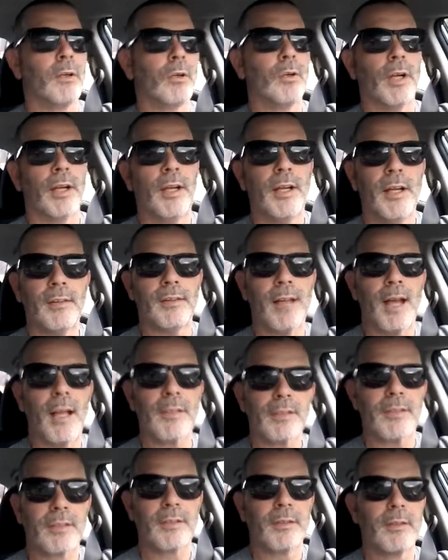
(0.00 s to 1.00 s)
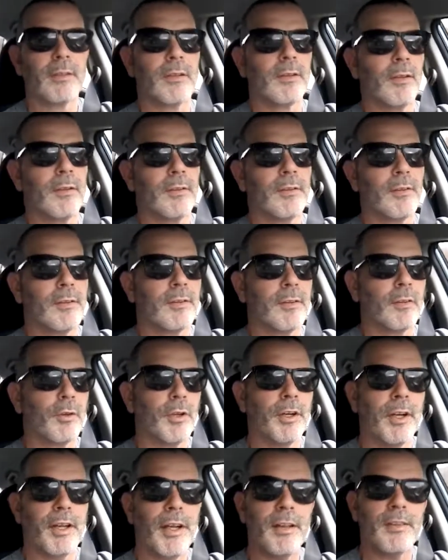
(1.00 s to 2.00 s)
could it hit that
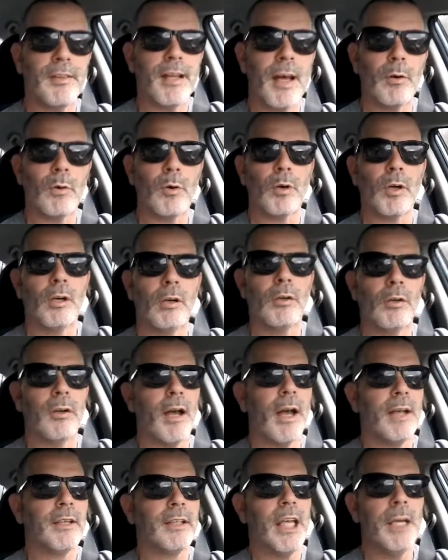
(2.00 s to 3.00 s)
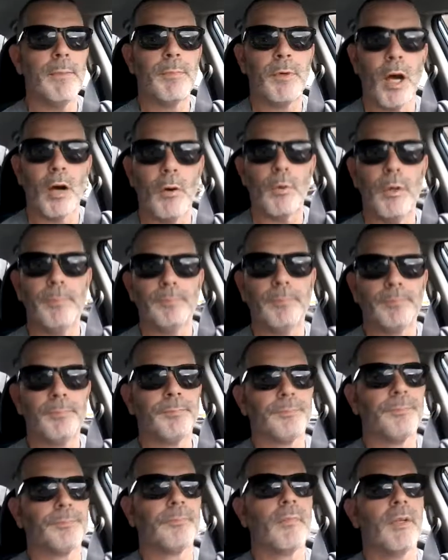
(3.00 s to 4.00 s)
order and keep going?
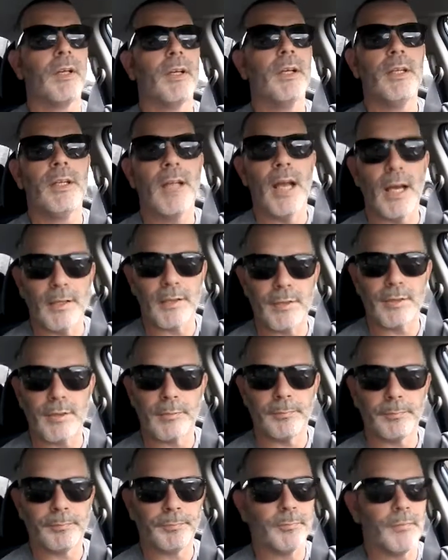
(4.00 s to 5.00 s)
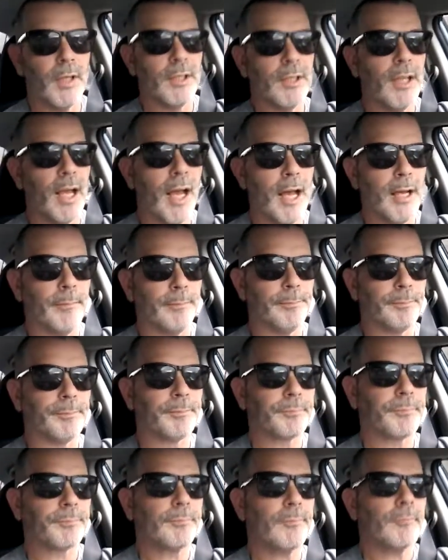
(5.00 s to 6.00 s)
Yes, it can.
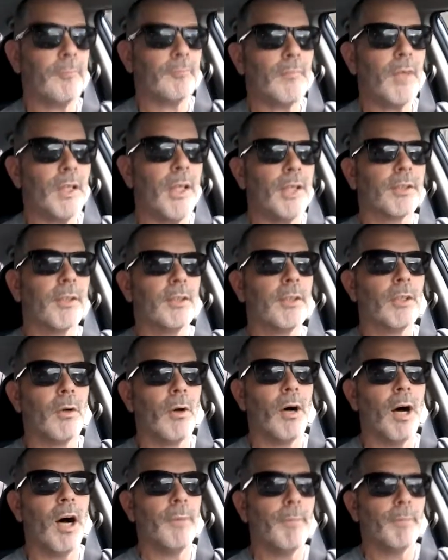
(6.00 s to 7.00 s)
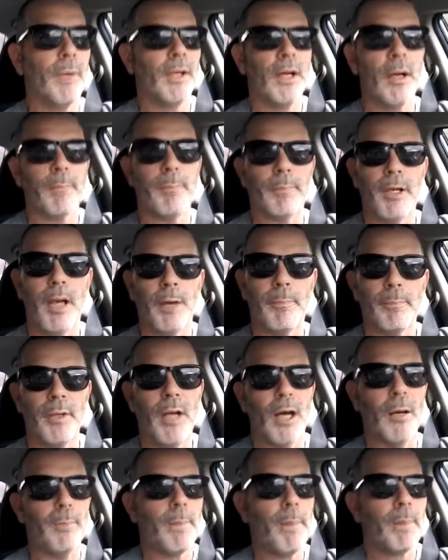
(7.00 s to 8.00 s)
It can go up and up and up
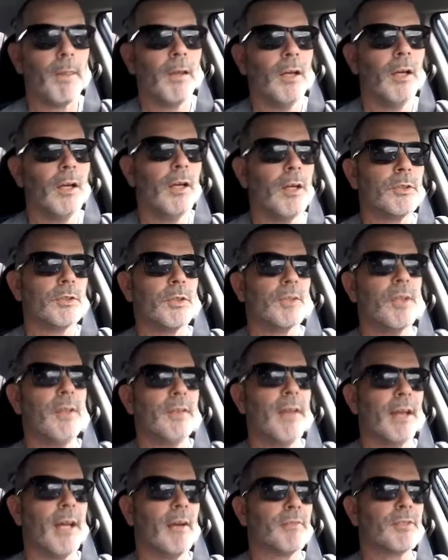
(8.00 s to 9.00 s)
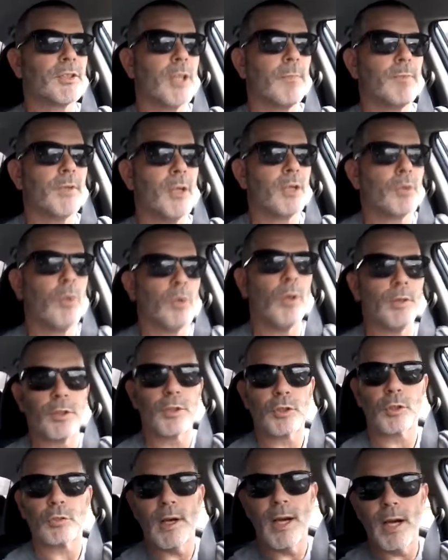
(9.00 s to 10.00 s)
and up. So then they have something called
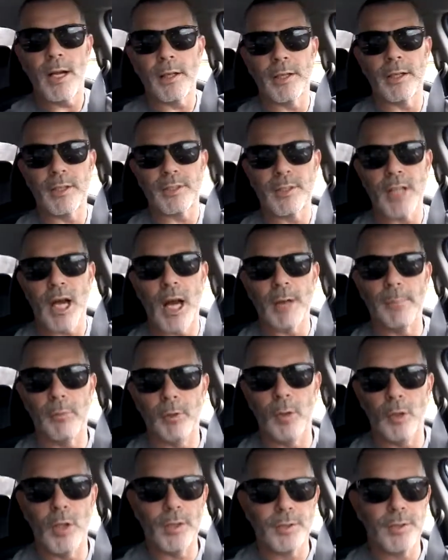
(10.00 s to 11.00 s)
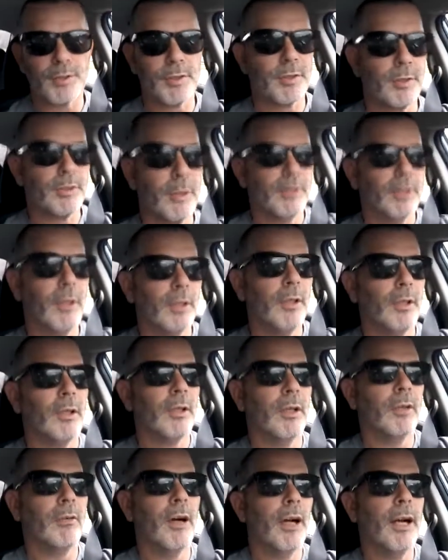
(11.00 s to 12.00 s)
a trailing stop loss,
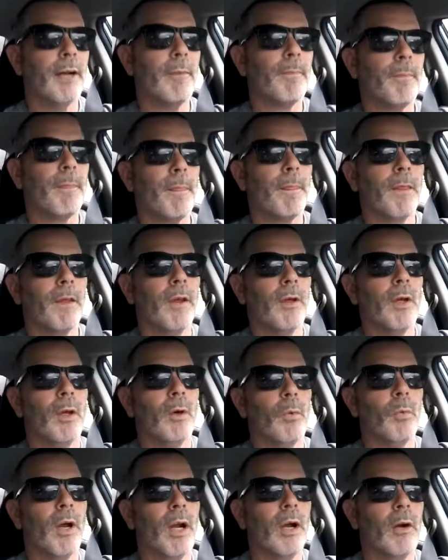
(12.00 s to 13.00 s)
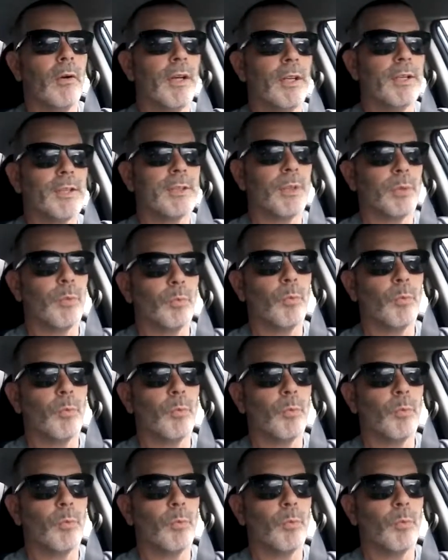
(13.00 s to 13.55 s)
all right? Whereas